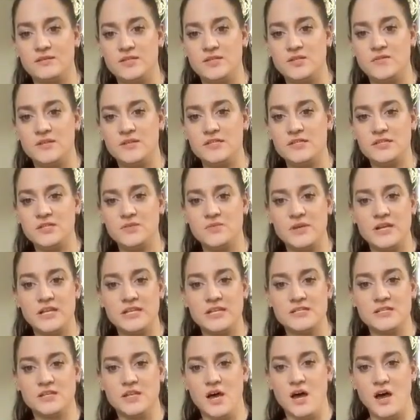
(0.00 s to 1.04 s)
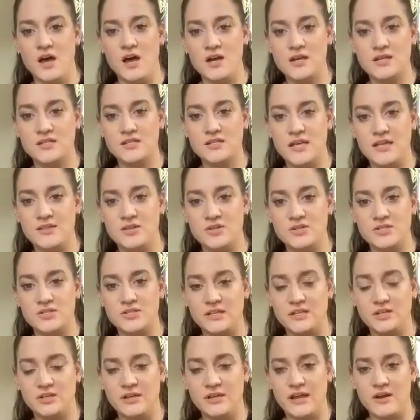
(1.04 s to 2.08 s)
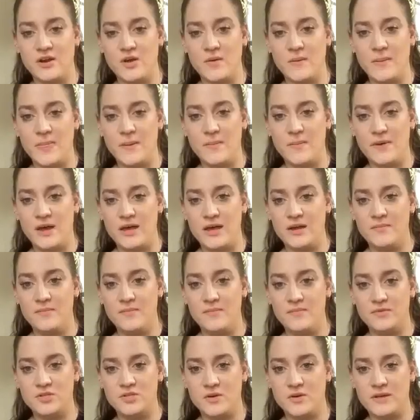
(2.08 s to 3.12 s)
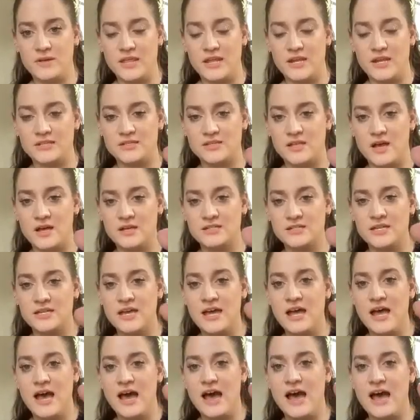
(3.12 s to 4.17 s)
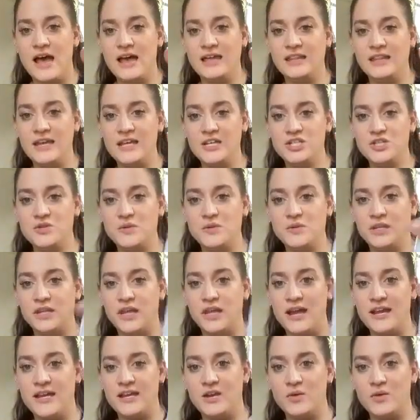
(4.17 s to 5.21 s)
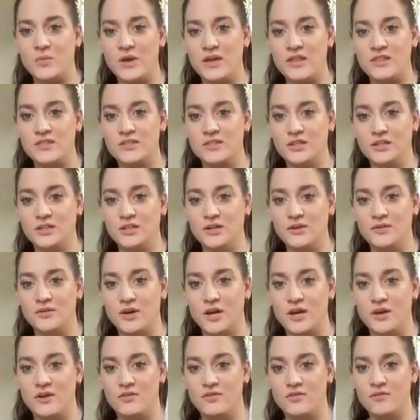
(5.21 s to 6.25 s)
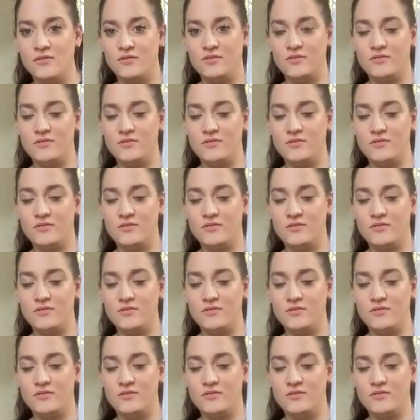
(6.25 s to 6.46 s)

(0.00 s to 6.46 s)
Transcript: so this is when it's locked and there's a little arrow at the bottom showing that it's locked. I like to align it with the logo.